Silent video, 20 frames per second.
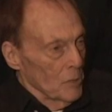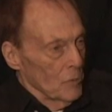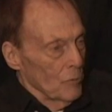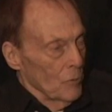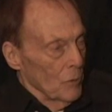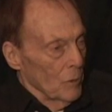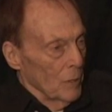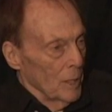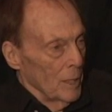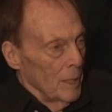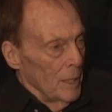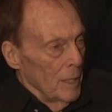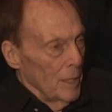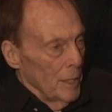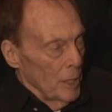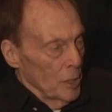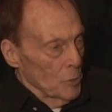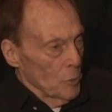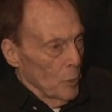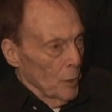for
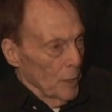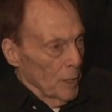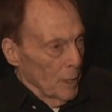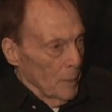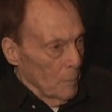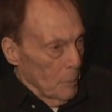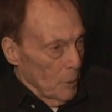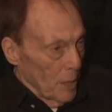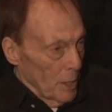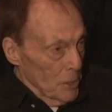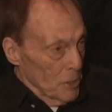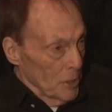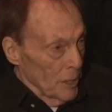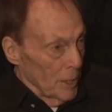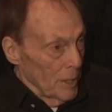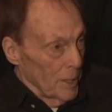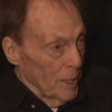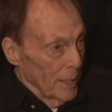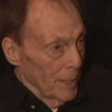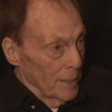his work on
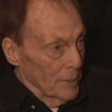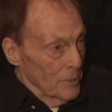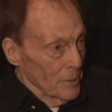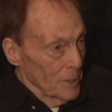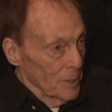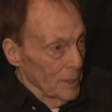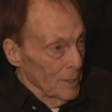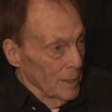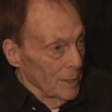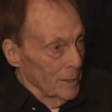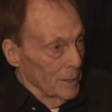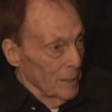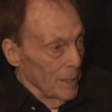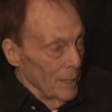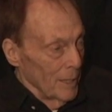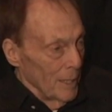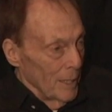prostate cancer, and